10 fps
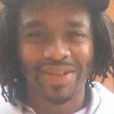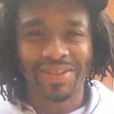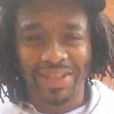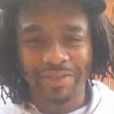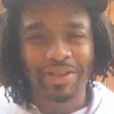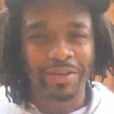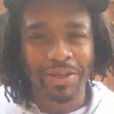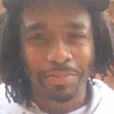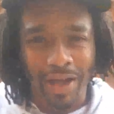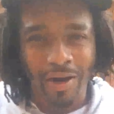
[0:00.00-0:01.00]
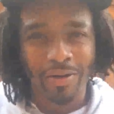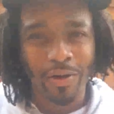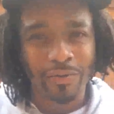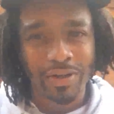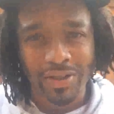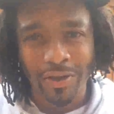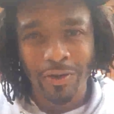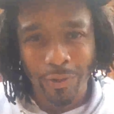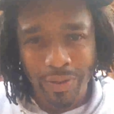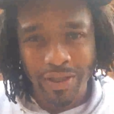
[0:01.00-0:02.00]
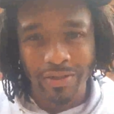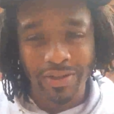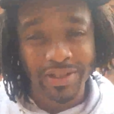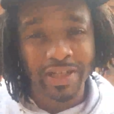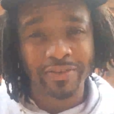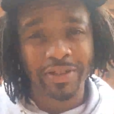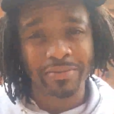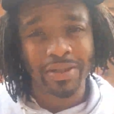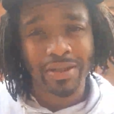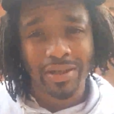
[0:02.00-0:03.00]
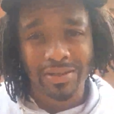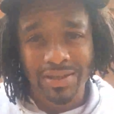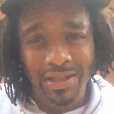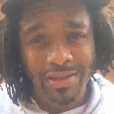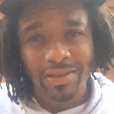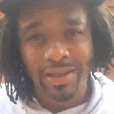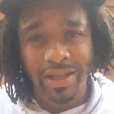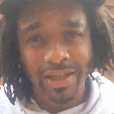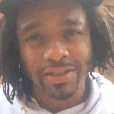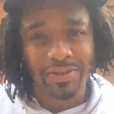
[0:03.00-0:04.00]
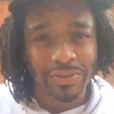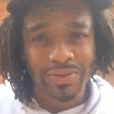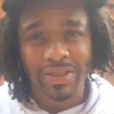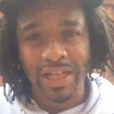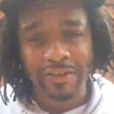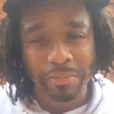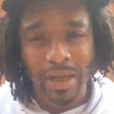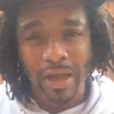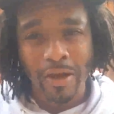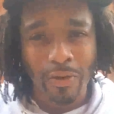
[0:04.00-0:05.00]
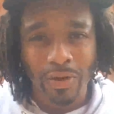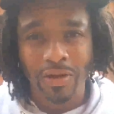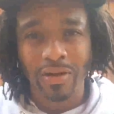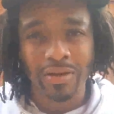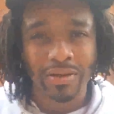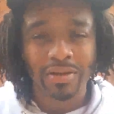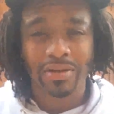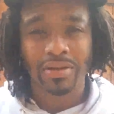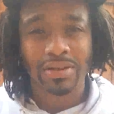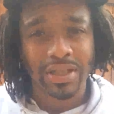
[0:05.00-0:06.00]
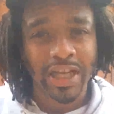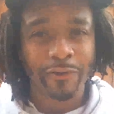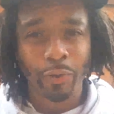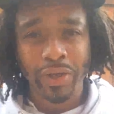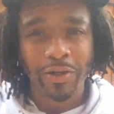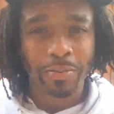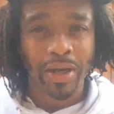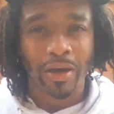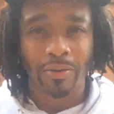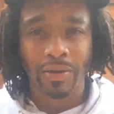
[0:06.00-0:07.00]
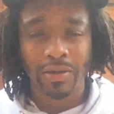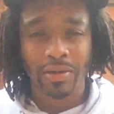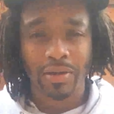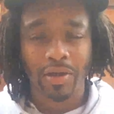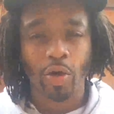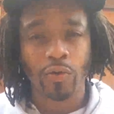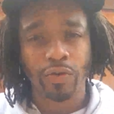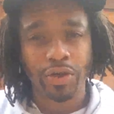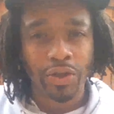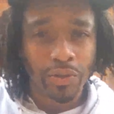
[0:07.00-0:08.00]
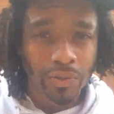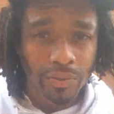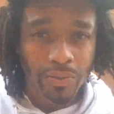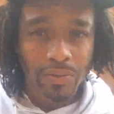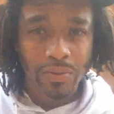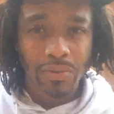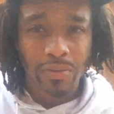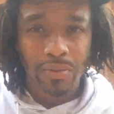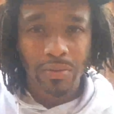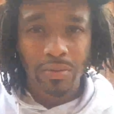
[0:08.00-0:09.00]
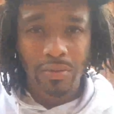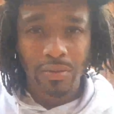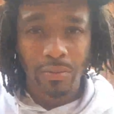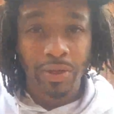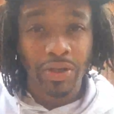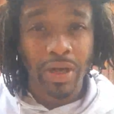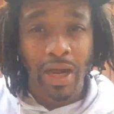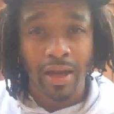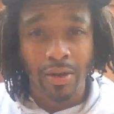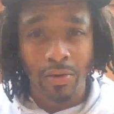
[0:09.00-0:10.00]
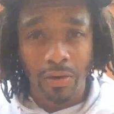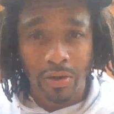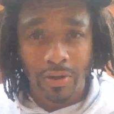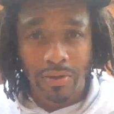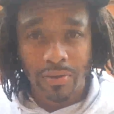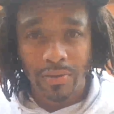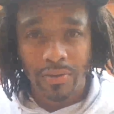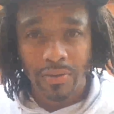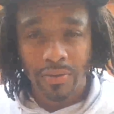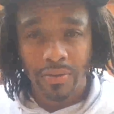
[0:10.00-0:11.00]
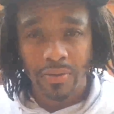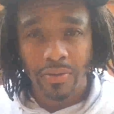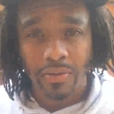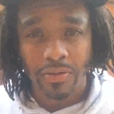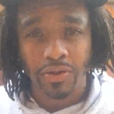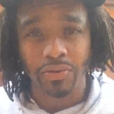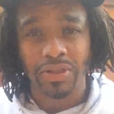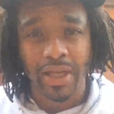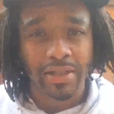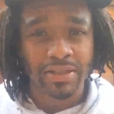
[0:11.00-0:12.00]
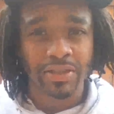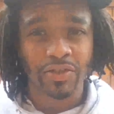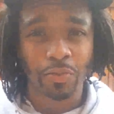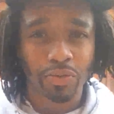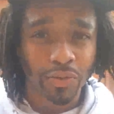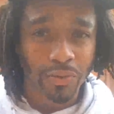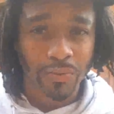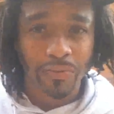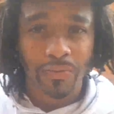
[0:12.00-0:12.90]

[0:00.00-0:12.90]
He's giving him the power over his own will. He's giving him 1/10 of the angels to have power, to have willpower over you when you're out of order. To test and to prove.